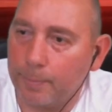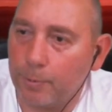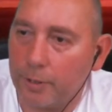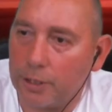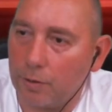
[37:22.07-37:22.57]

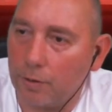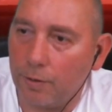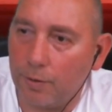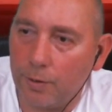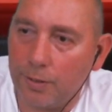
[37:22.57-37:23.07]
pressure at
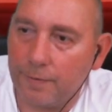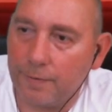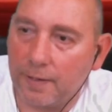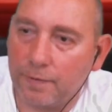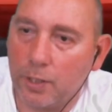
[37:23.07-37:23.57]

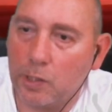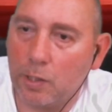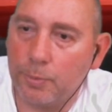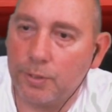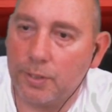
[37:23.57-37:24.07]
35
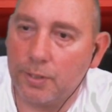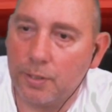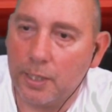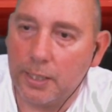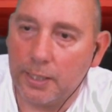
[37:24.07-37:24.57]
kilometers
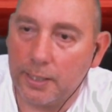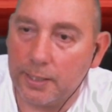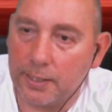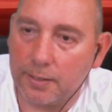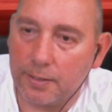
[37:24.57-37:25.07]

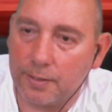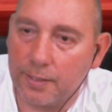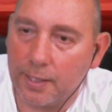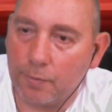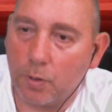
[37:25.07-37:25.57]
is
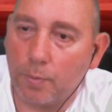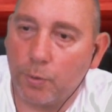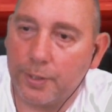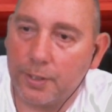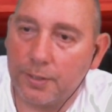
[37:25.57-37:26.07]

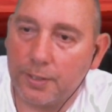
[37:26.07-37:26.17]
0.005